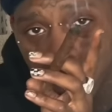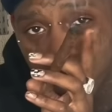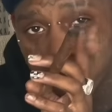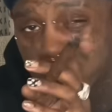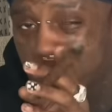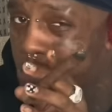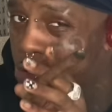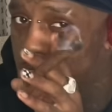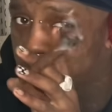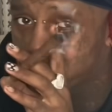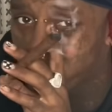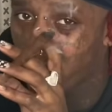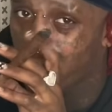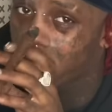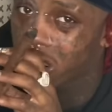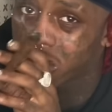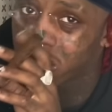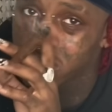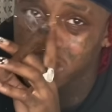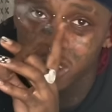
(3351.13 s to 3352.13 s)
I'm too smart
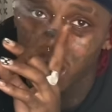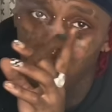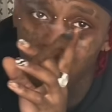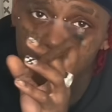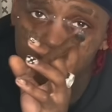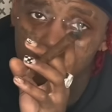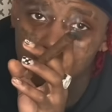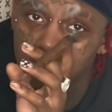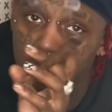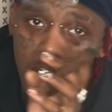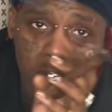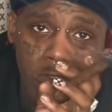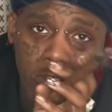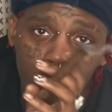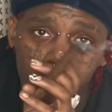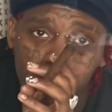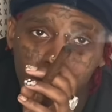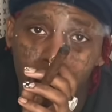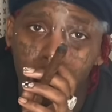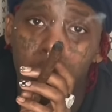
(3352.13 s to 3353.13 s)
of a dog to be getting
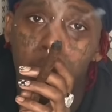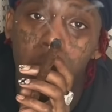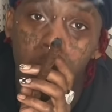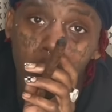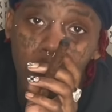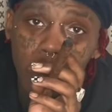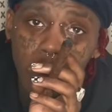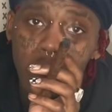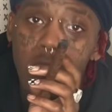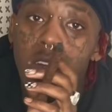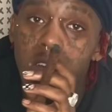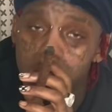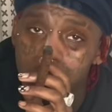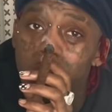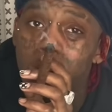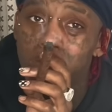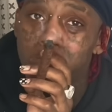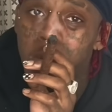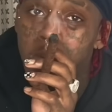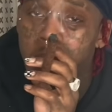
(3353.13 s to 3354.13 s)
fooled by a puppy.
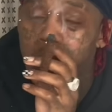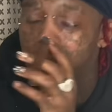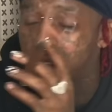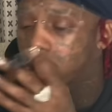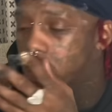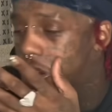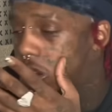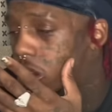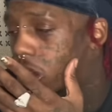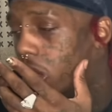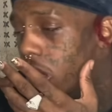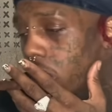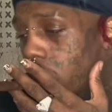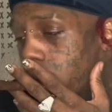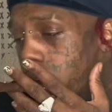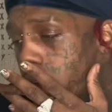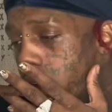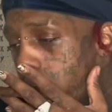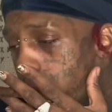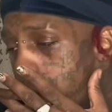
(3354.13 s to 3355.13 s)
Remember that.
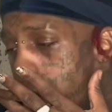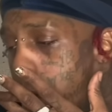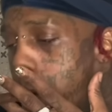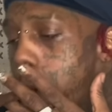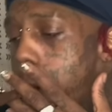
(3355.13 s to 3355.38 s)
Yeah.